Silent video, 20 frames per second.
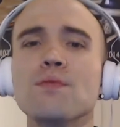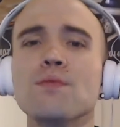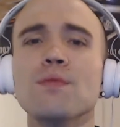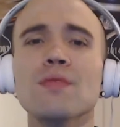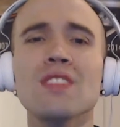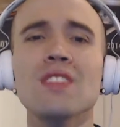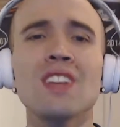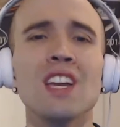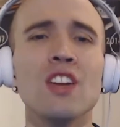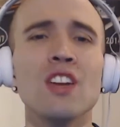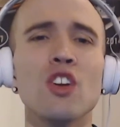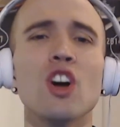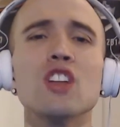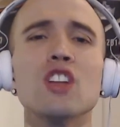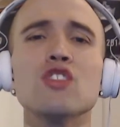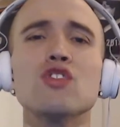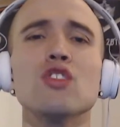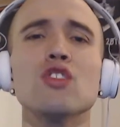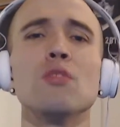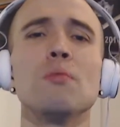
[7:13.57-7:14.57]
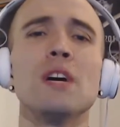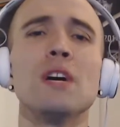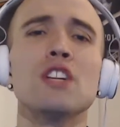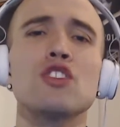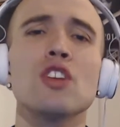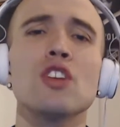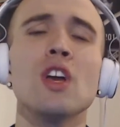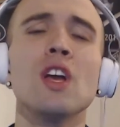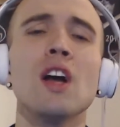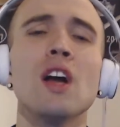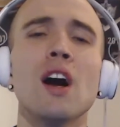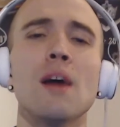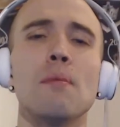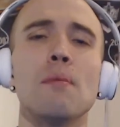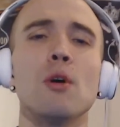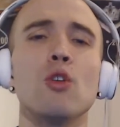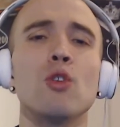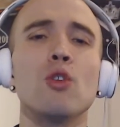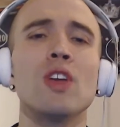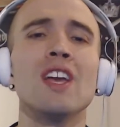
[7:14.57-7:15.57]
and not so much
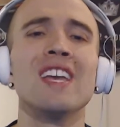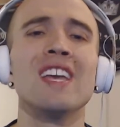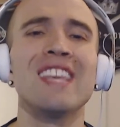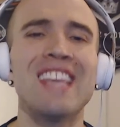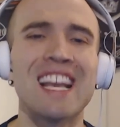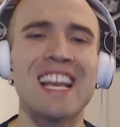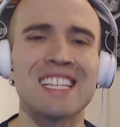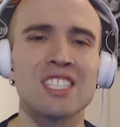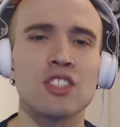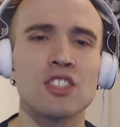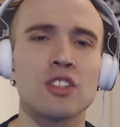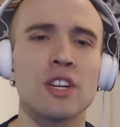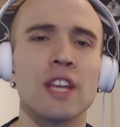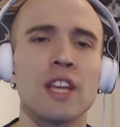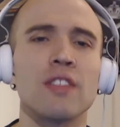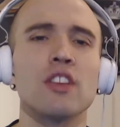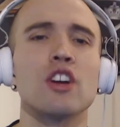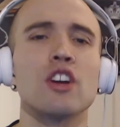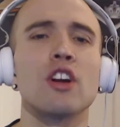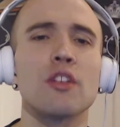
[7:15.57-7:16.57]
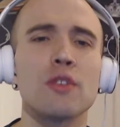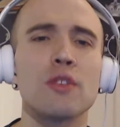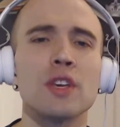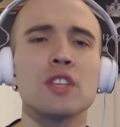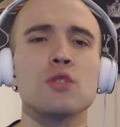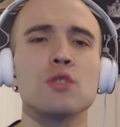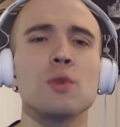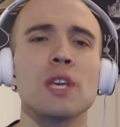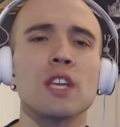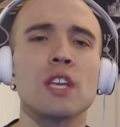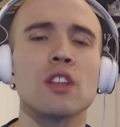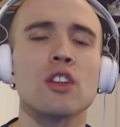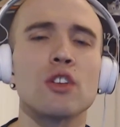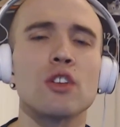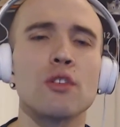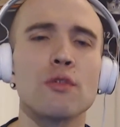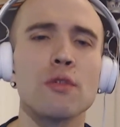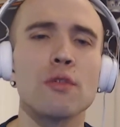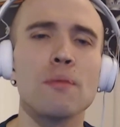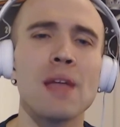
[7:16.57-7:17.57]
about yesterday. There are things we can learn
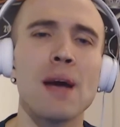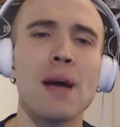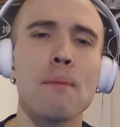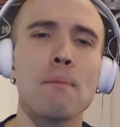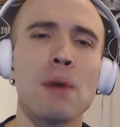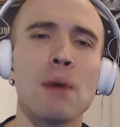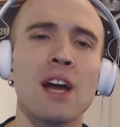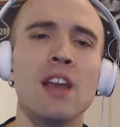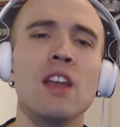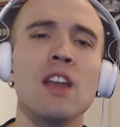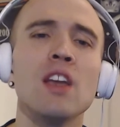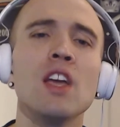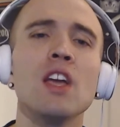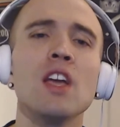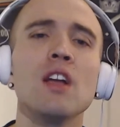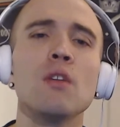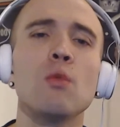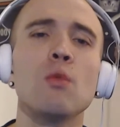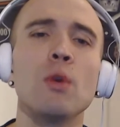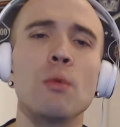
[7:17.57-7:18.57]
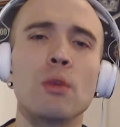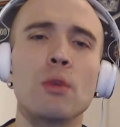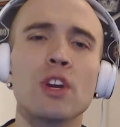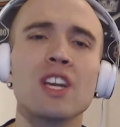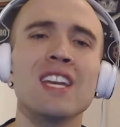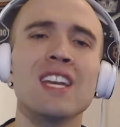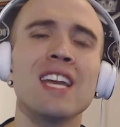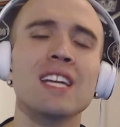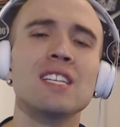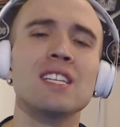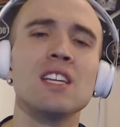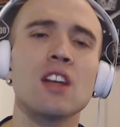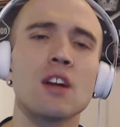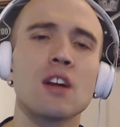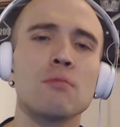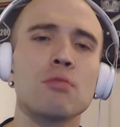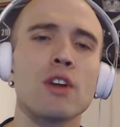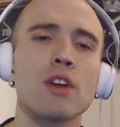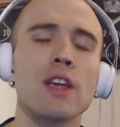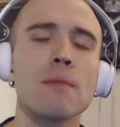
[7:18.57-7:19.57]
from that, but when we're connecting our
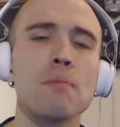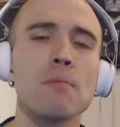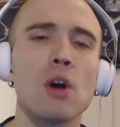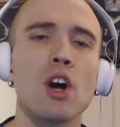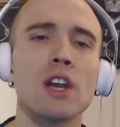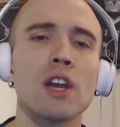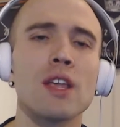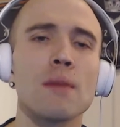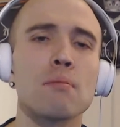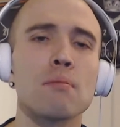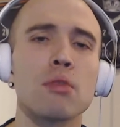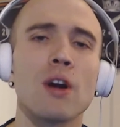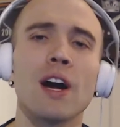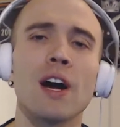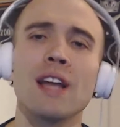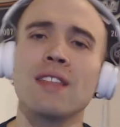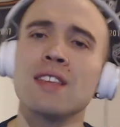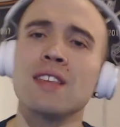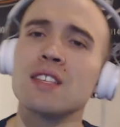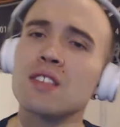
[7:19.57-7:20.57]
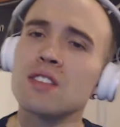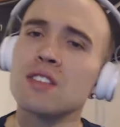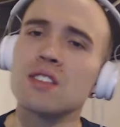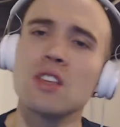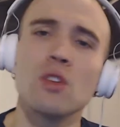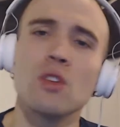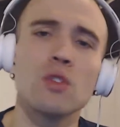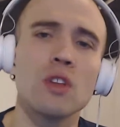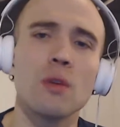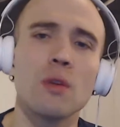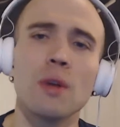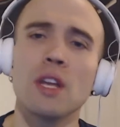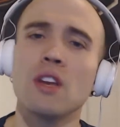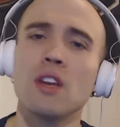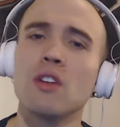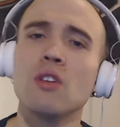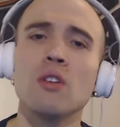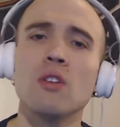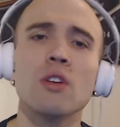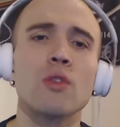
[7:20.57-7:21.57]
brain, body, and pride, this is the only way to
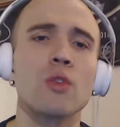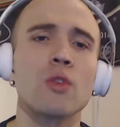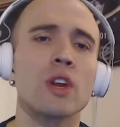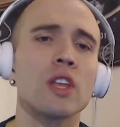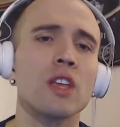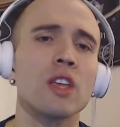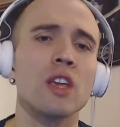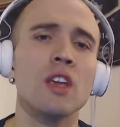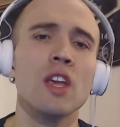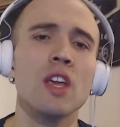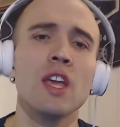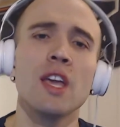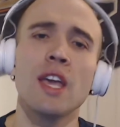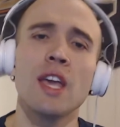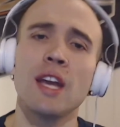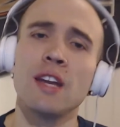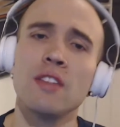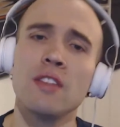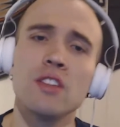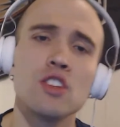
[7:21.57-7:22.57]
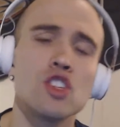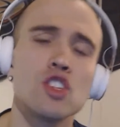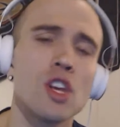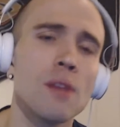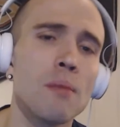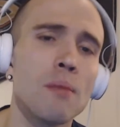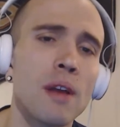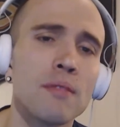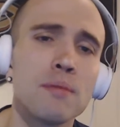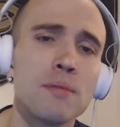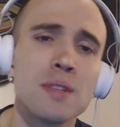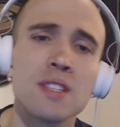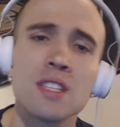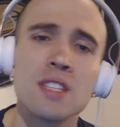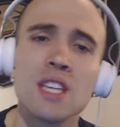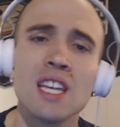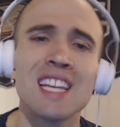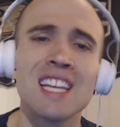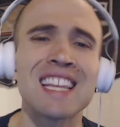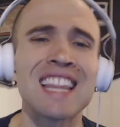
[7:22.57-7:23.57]
do it, really. And in the gym, I've been
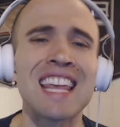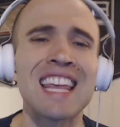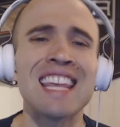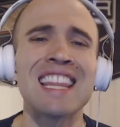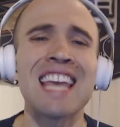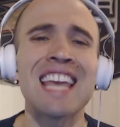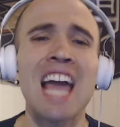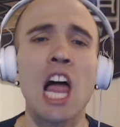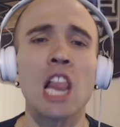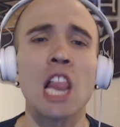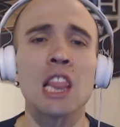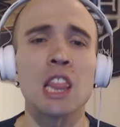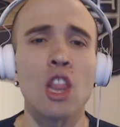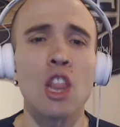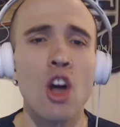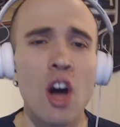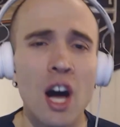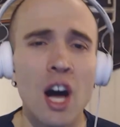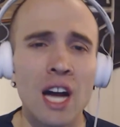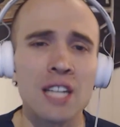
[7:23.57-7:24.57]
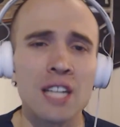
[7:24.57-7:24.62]
seeing it lately a lot